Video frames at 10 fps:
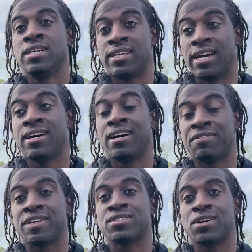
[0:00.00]
Yeah, I
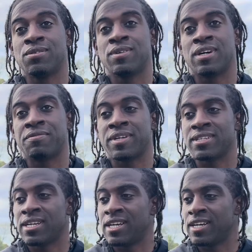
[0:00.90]
think so. I think
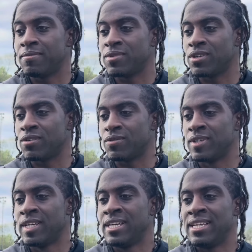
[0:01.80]
you know,
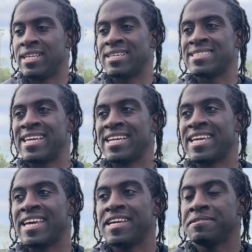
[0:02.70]
last
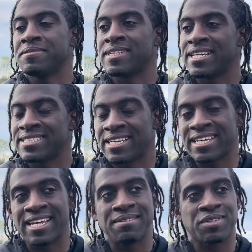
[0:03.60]
9-10
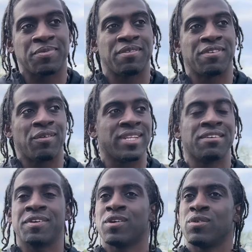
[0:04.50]
games have been very
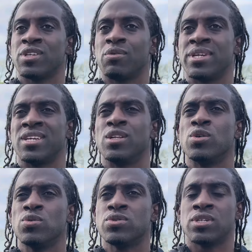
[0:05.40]
difficult. You know, when you
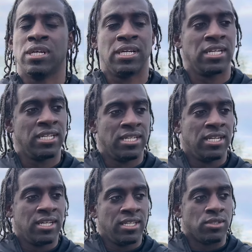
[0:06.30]
lose
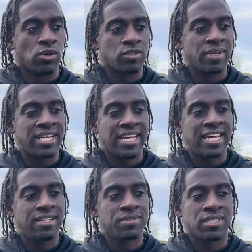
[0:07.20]
those many
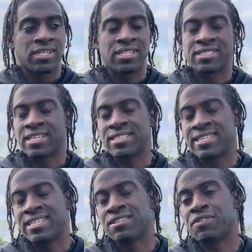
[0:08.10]
games, it's
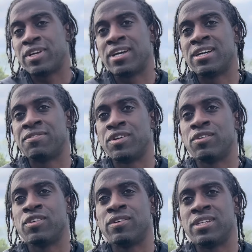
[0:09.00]
easy for you
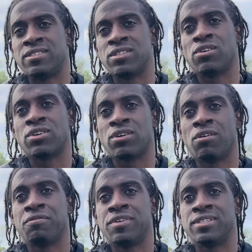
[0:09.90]
to knock your
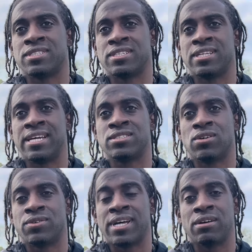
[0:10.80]
confidence and heads
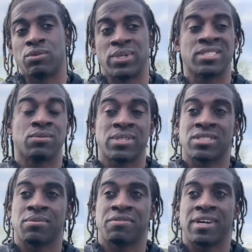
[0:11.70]
go down, and which
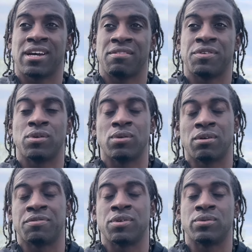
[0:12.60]
to be fair a few
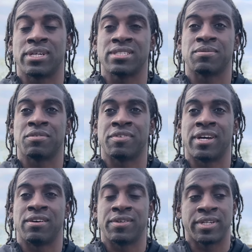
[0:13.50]
did, to be
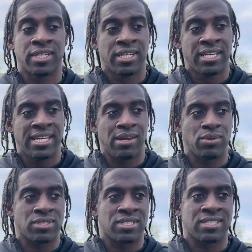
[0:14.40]
fair, and it
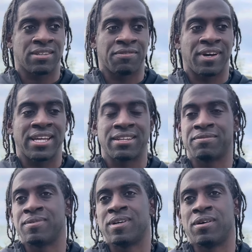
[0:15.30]
was just finding
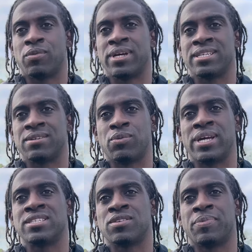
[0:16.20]

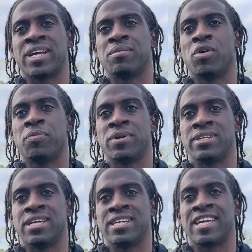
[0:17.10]
ways to pick them up
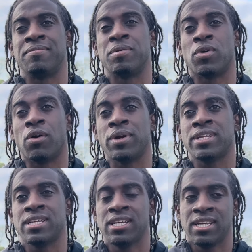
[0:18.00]
and keep them going.
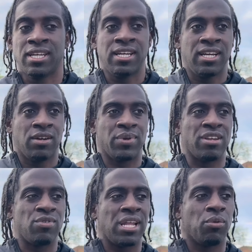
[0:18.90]
We
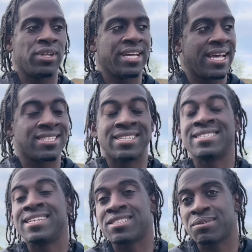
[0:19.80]
didn't really want to get into this
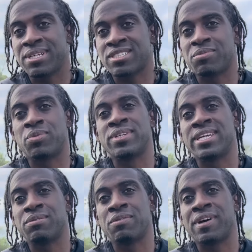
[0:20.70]
situation, but we
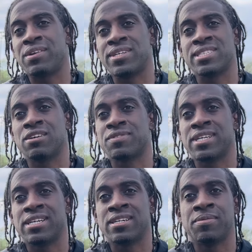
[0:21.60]
did. We found ourselves here.